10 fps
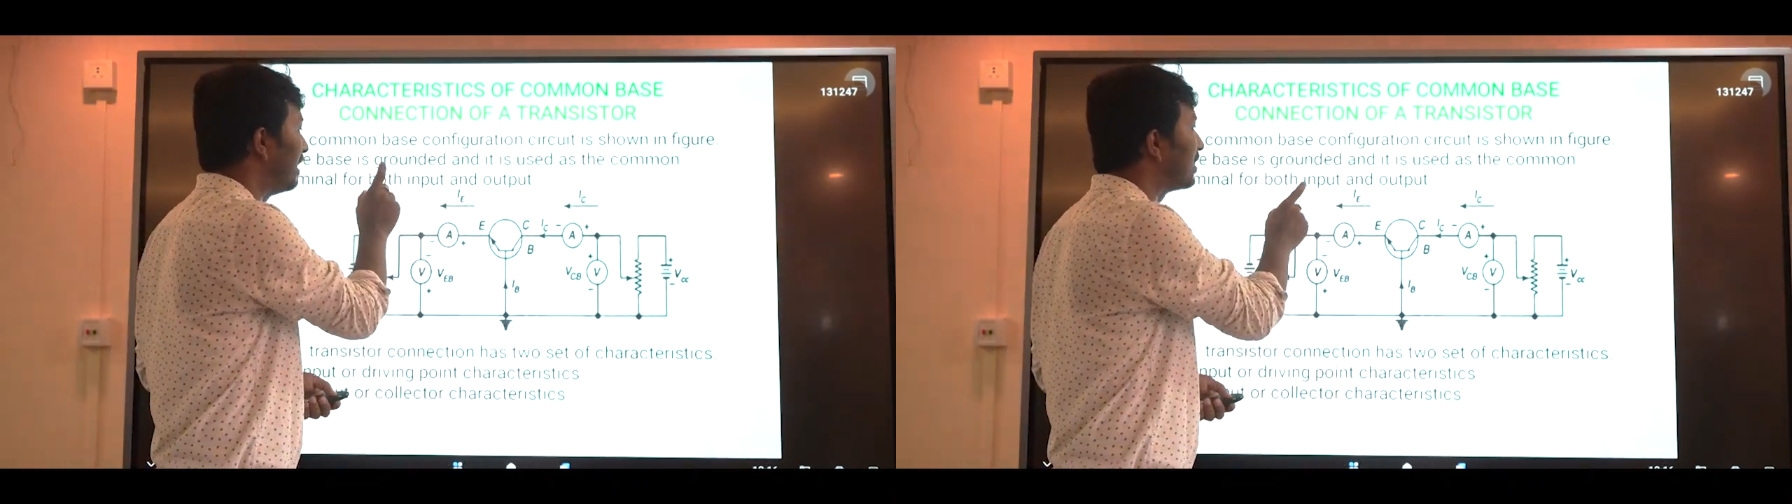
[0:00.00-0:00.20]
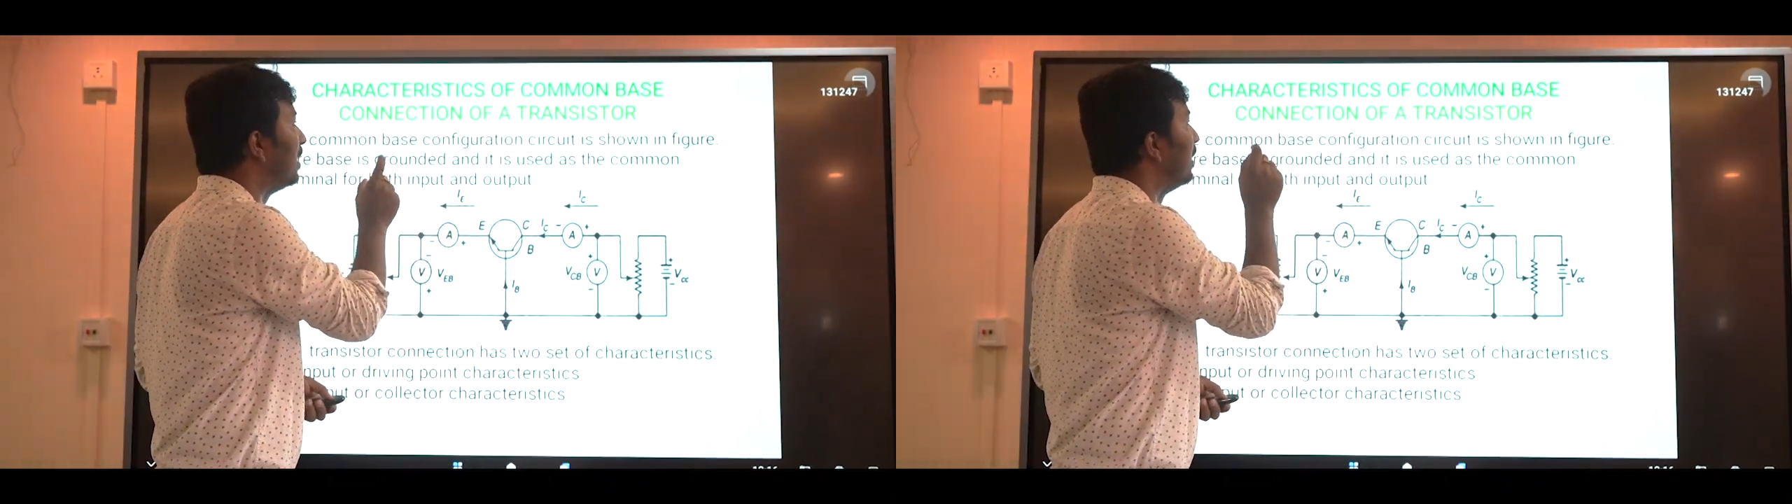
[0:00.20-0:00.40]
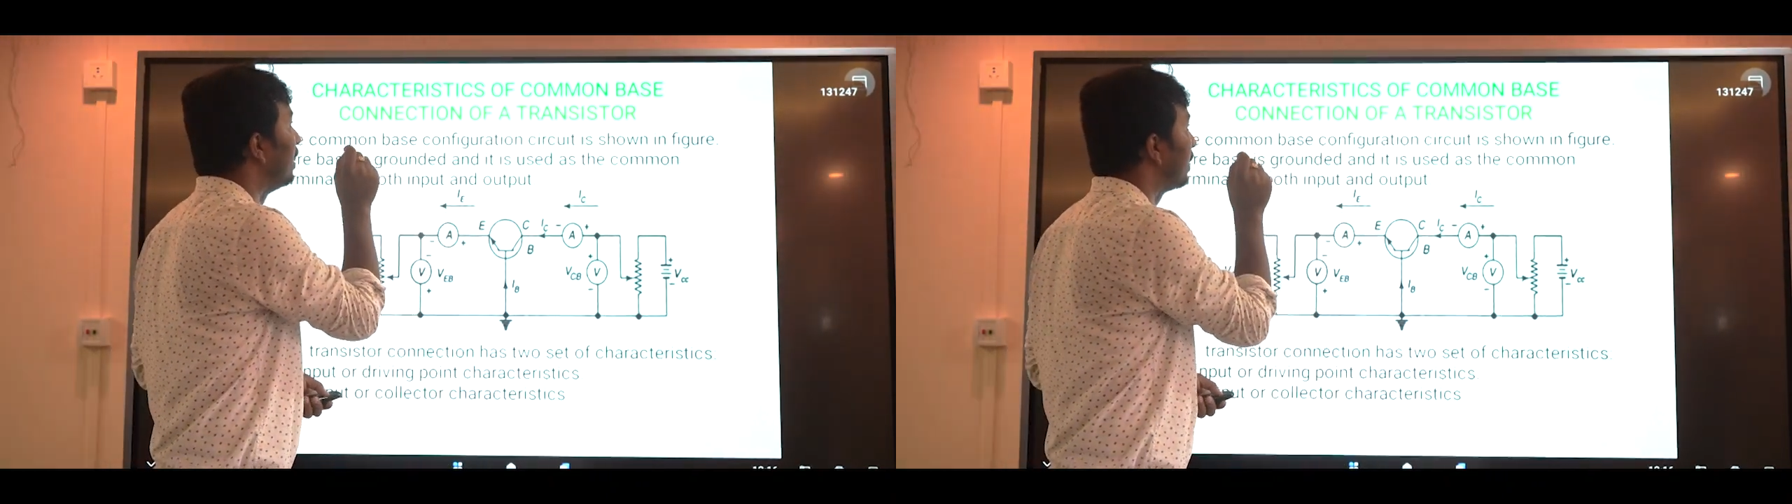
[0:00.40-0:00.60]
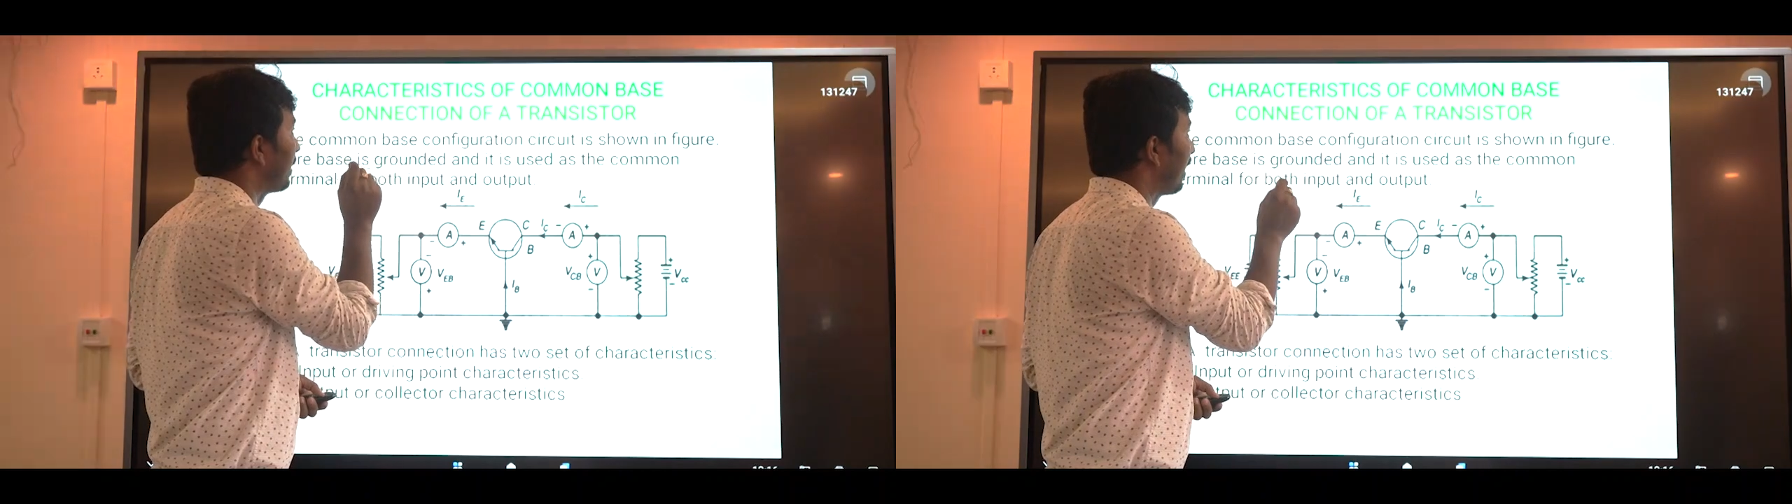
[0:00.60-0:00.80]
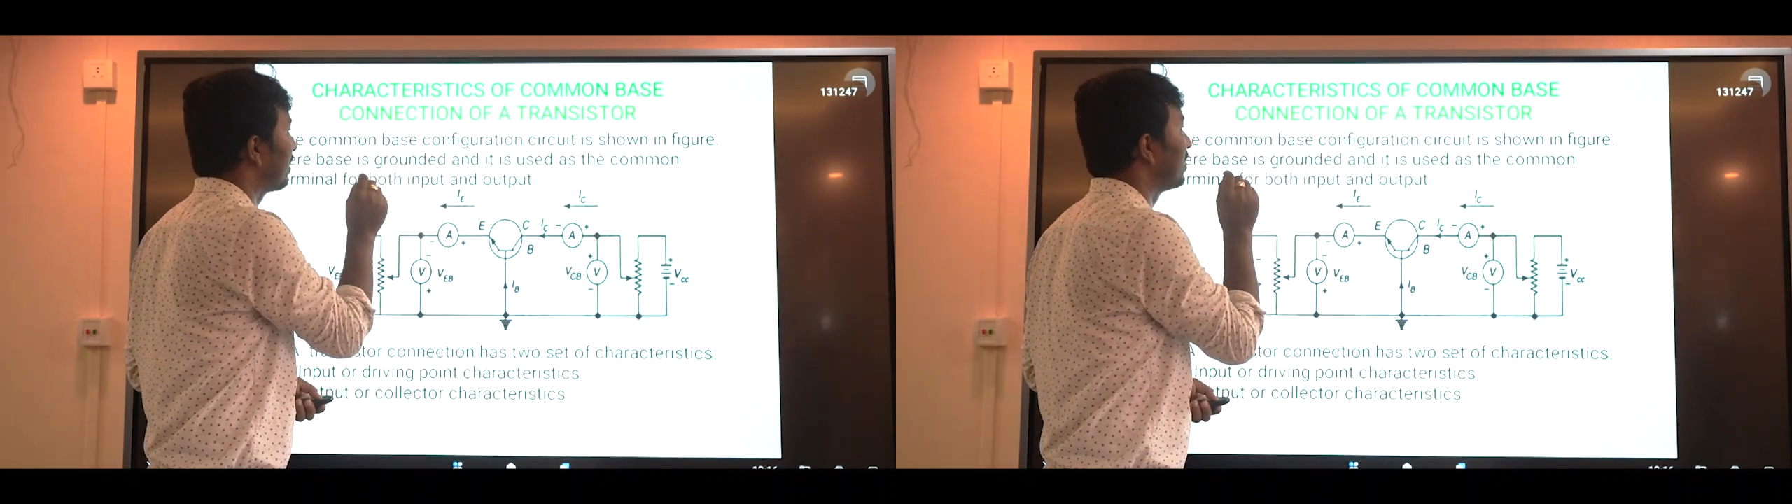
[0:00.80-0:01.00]
its
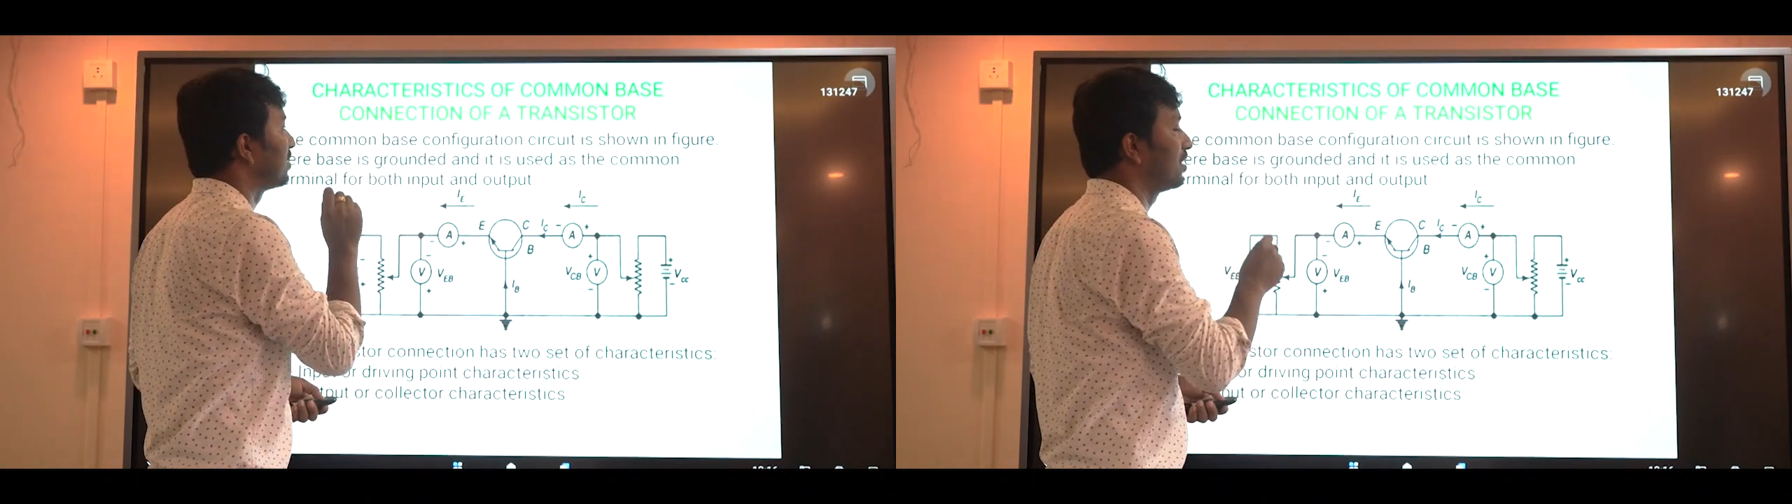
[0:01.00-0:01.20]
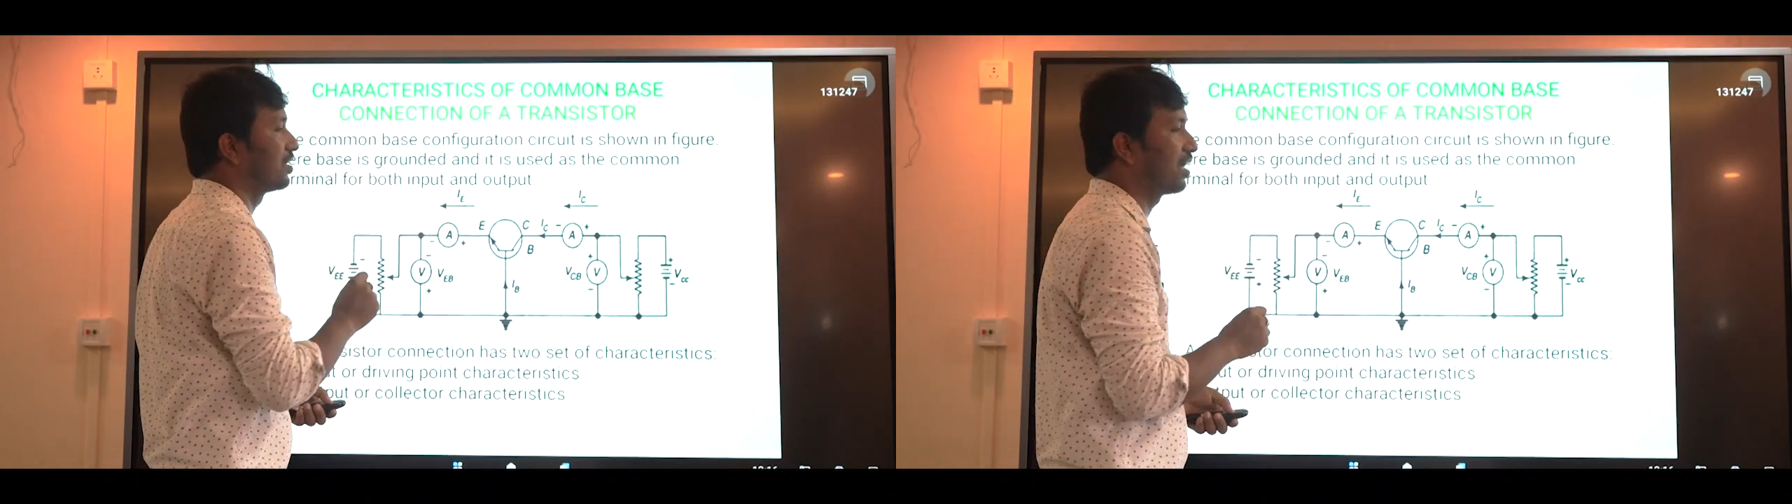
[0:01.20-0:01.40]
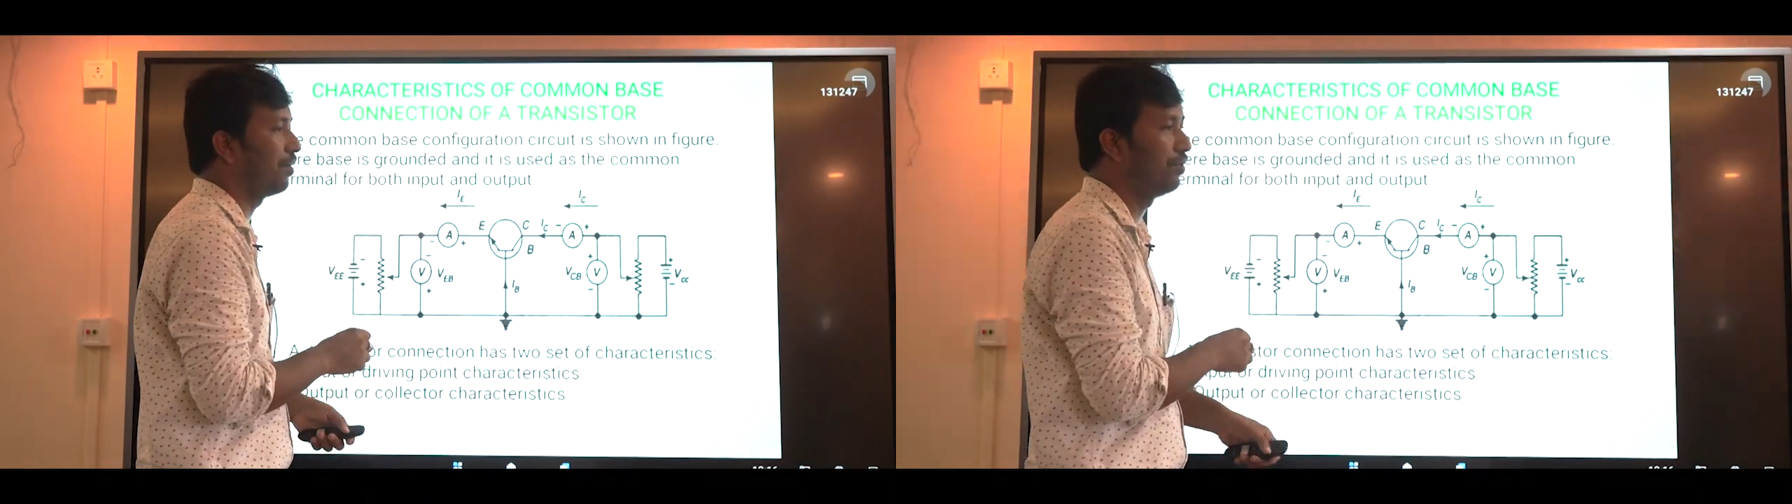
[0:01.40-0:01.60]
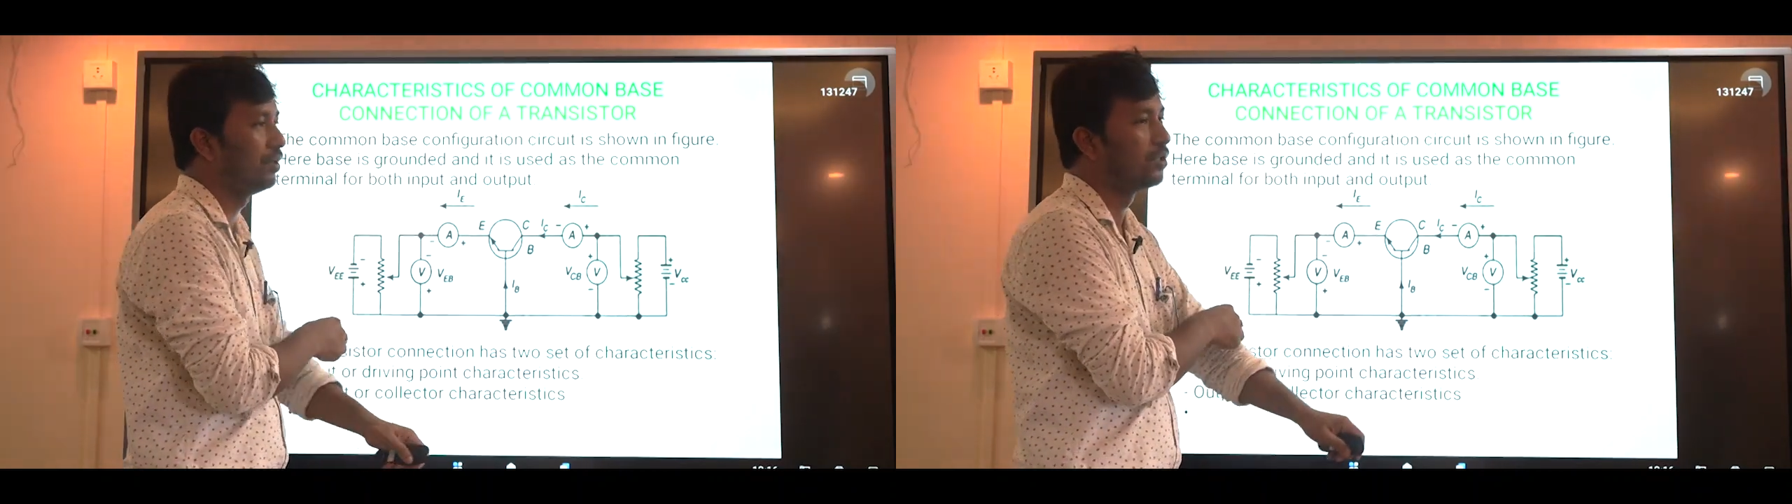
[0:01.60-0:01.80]
characteristics curve.